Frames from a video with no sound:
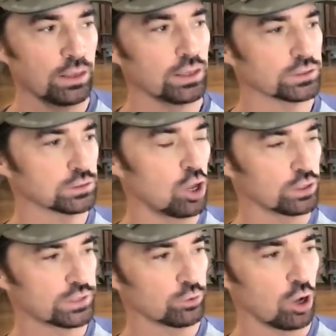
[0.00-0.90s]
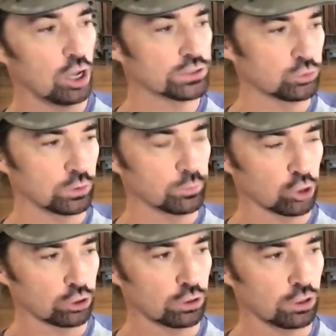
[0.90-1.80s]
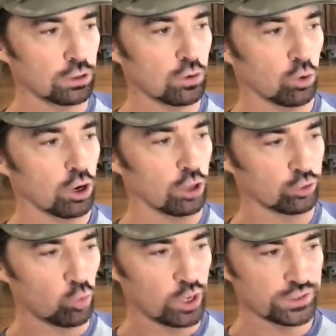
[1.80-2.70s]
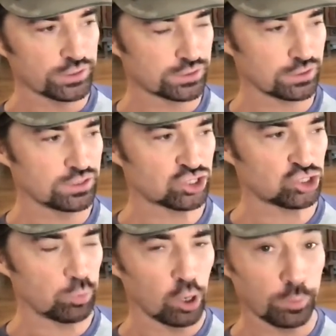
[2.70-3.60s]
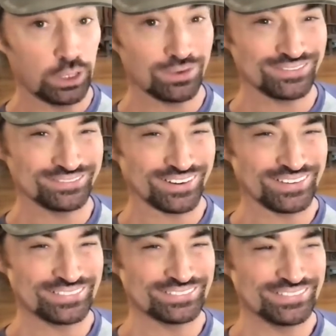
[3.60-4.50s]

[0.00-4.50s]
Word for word: as long as they were also a murderer or otherwise schmarmy, right?